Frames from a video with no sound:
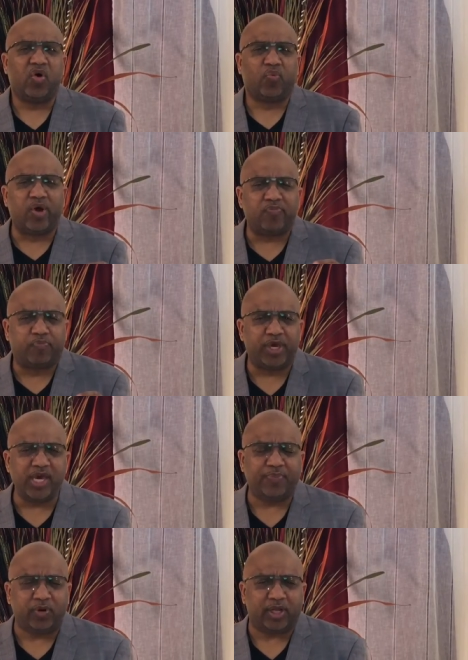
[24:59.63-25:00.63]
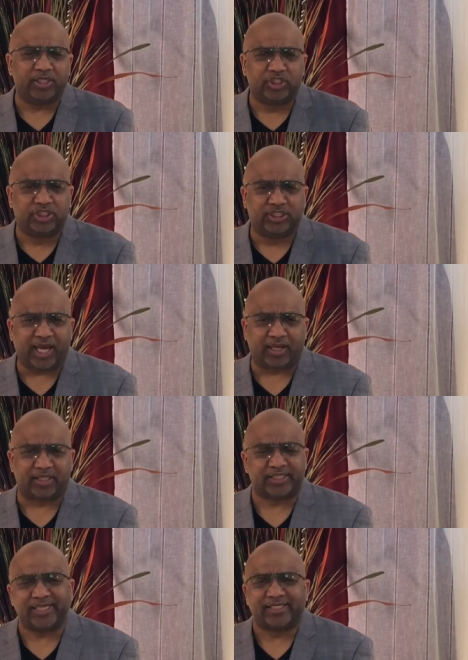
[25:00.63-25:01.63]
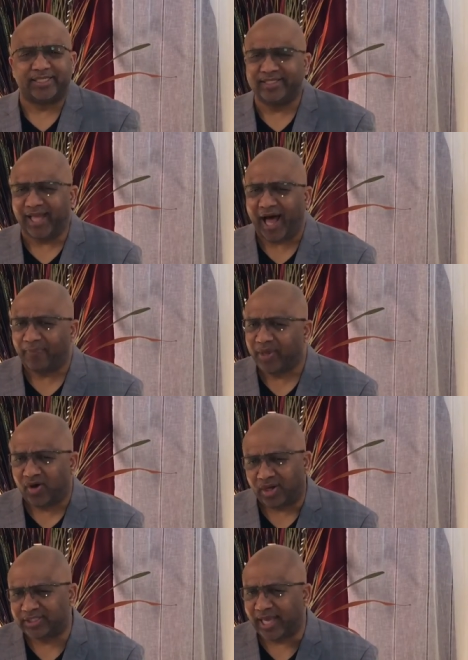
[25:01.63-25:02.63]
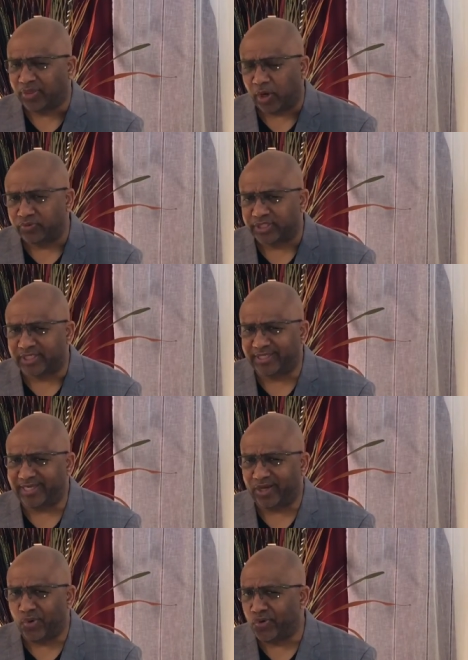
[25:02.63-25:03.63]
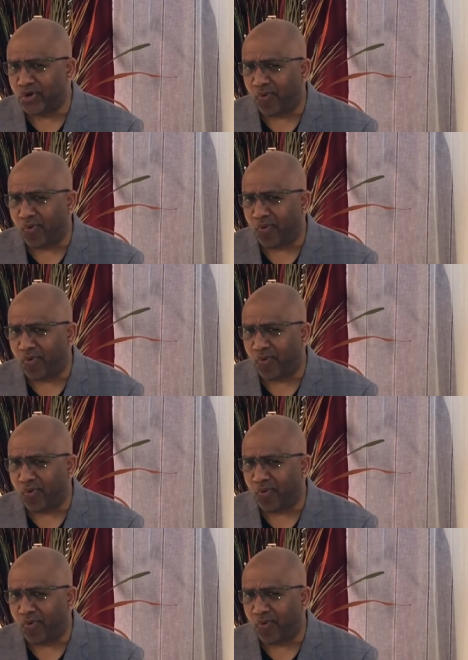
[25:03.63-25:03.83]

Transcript: When people are jealous, it's not because they don't see who you